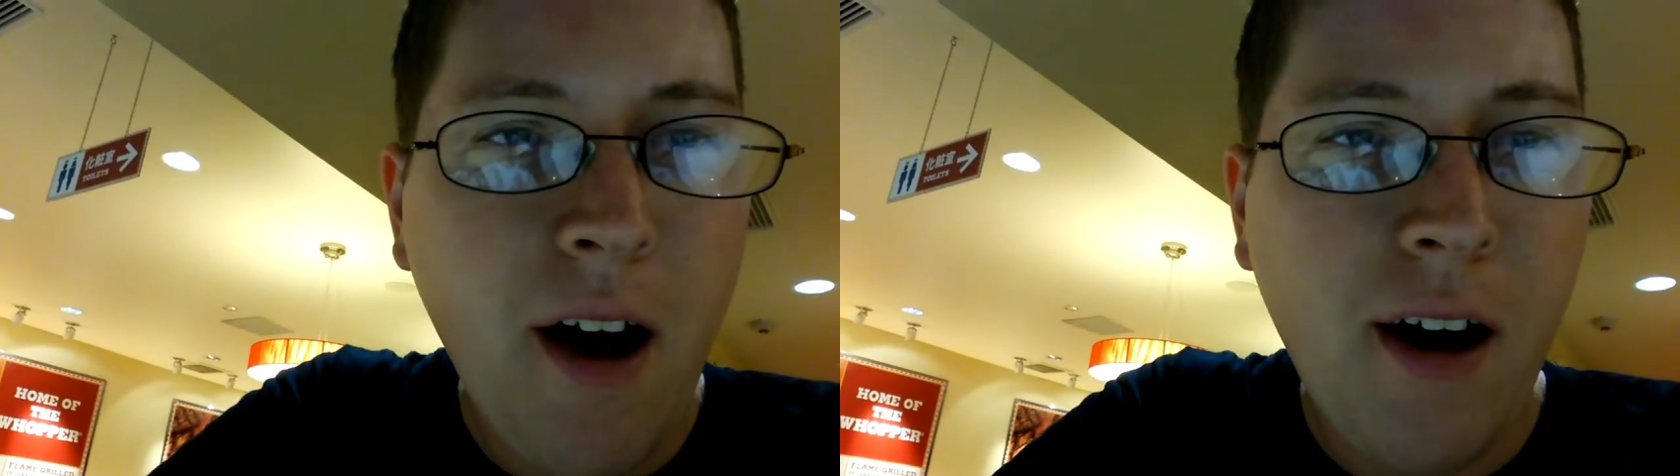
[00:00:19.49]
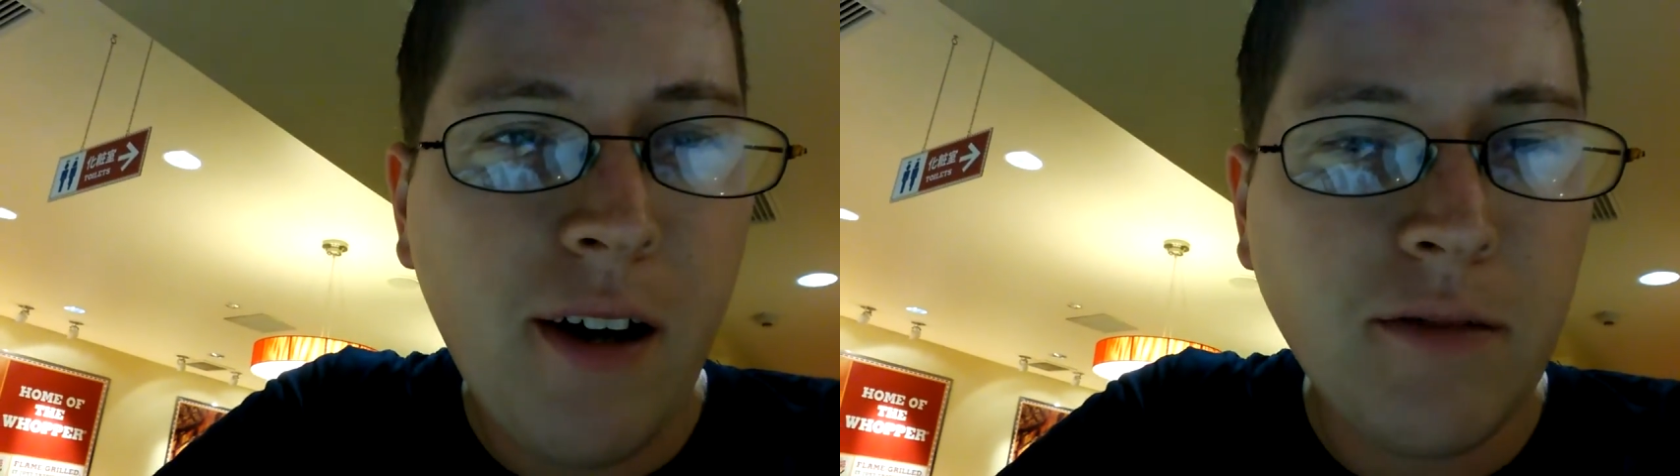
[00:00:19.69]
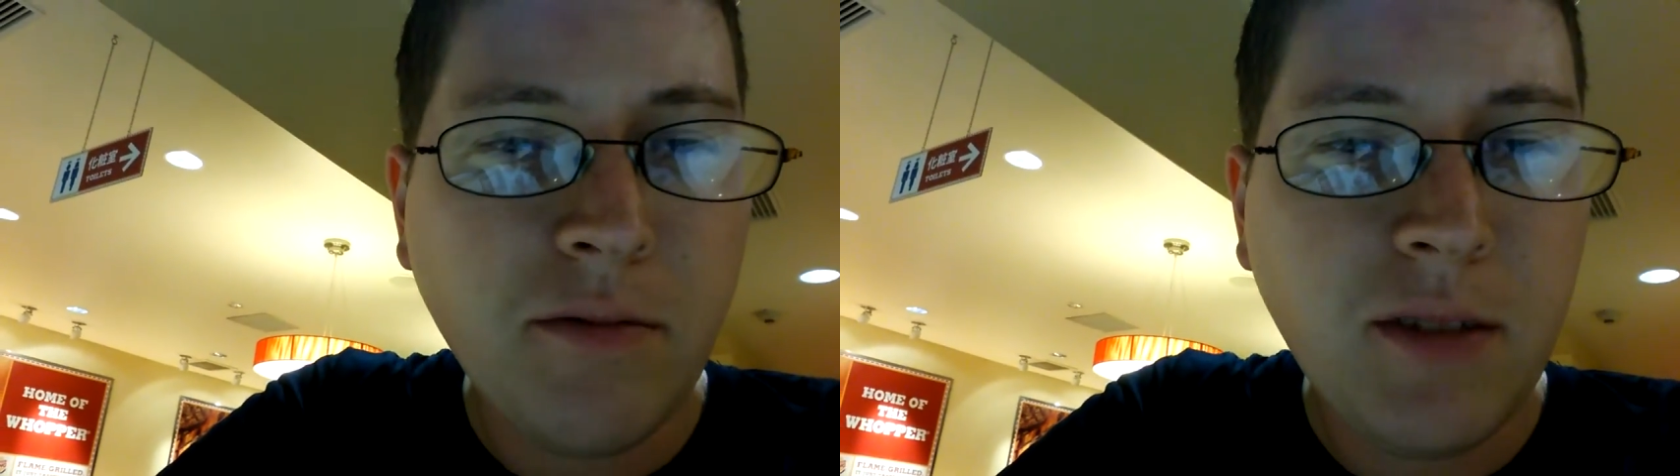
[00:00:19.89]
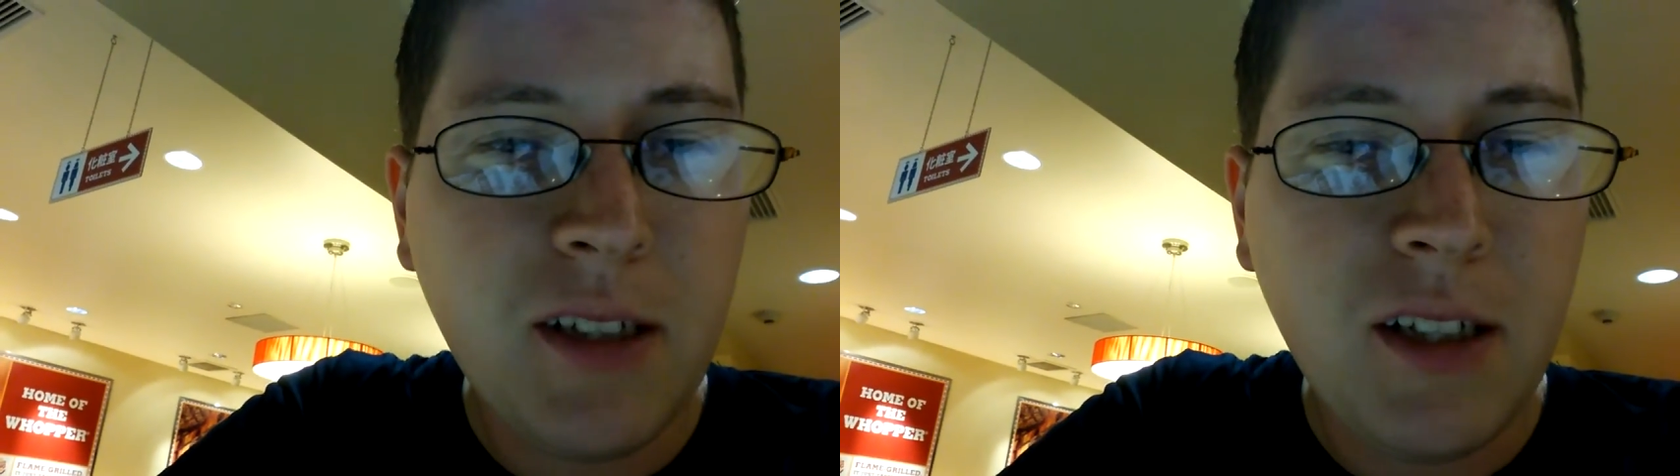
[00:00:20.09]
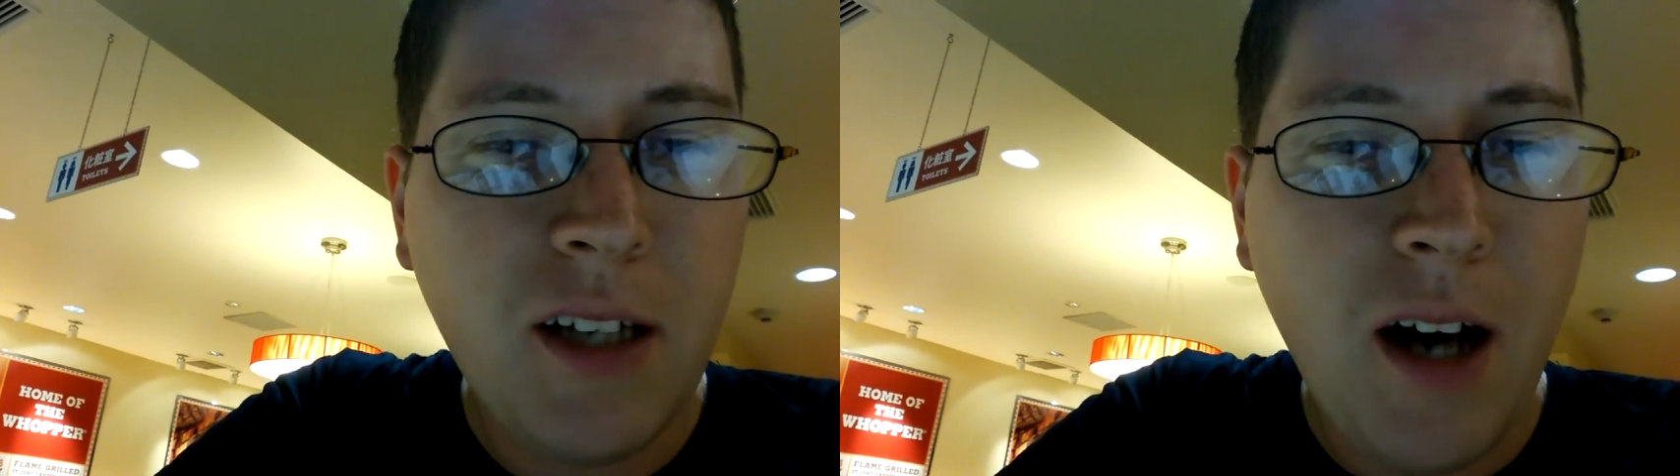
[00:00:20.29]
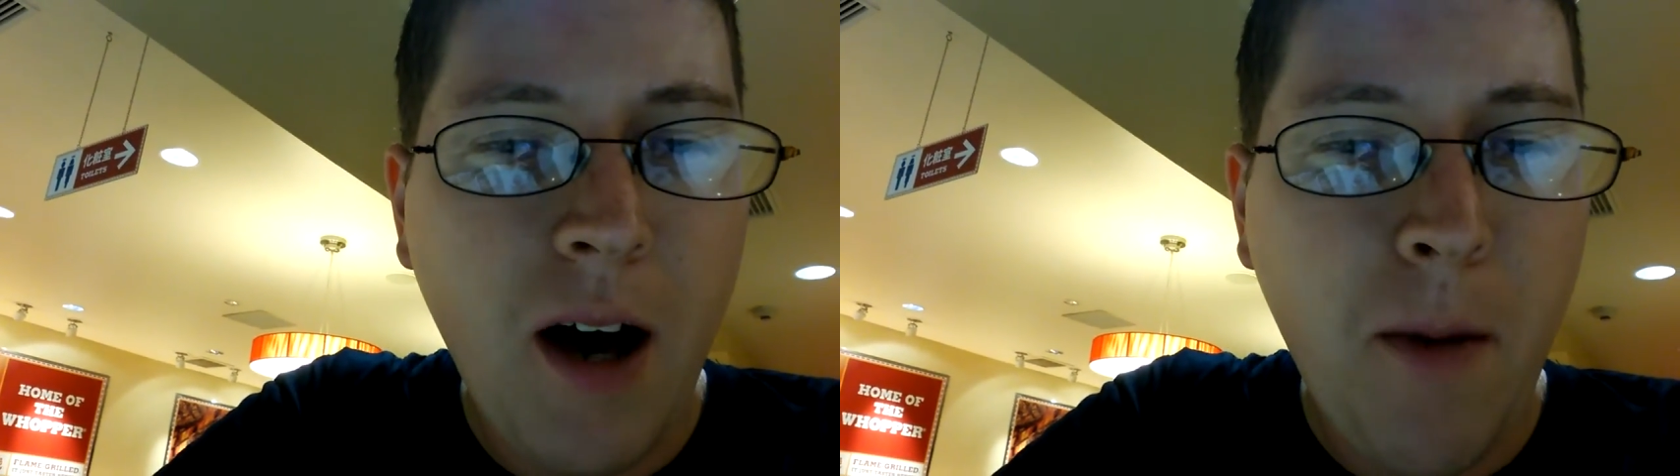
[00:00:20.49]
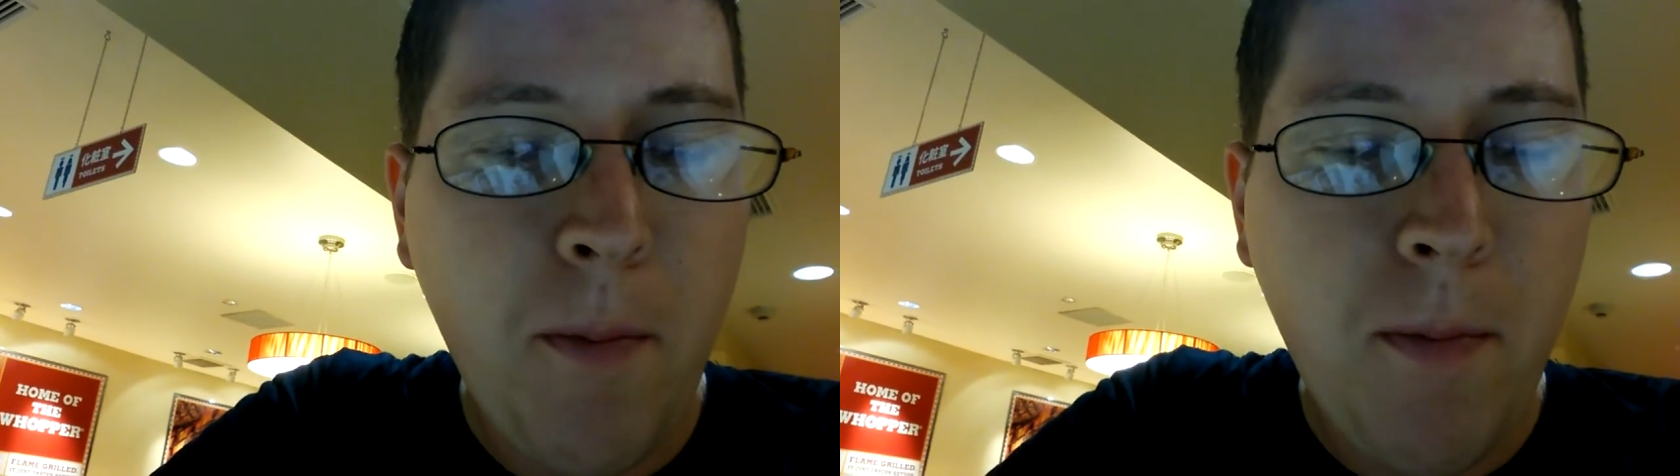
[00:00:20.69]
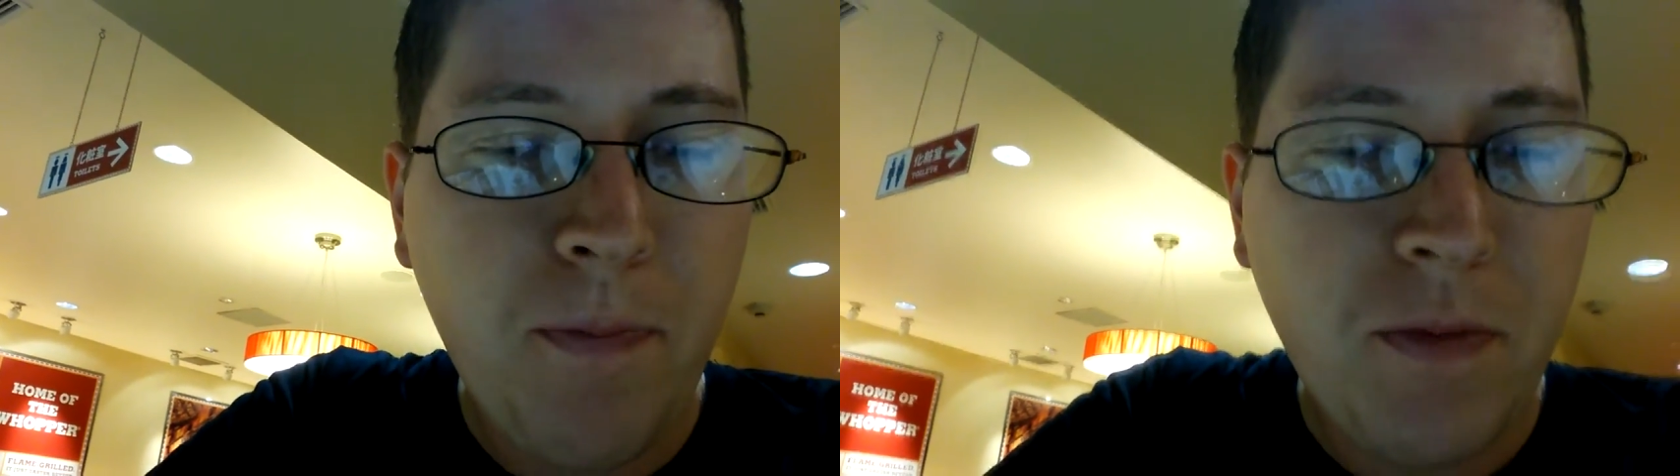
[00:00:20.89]
Um, the
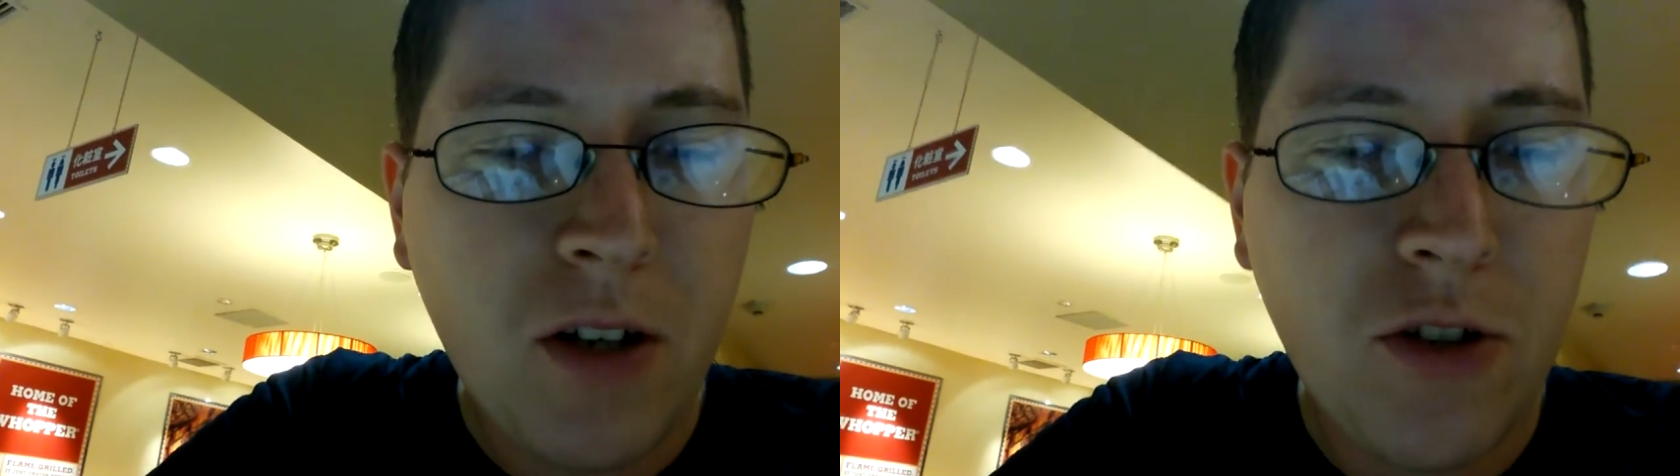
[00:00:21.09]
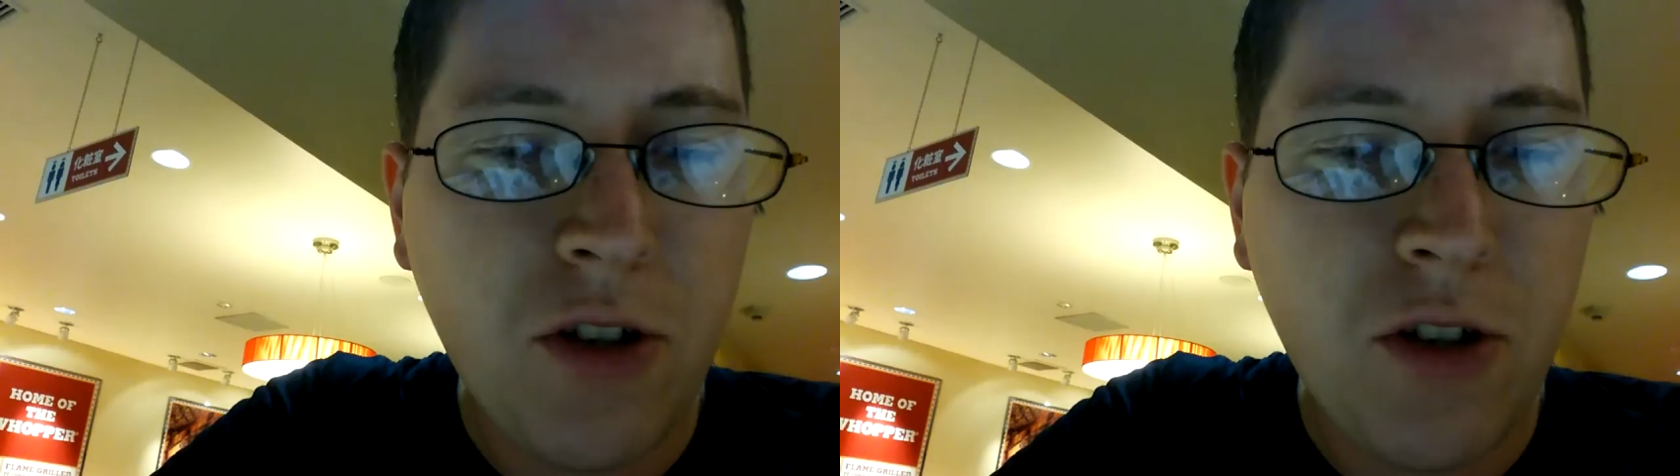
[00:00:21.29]
uh,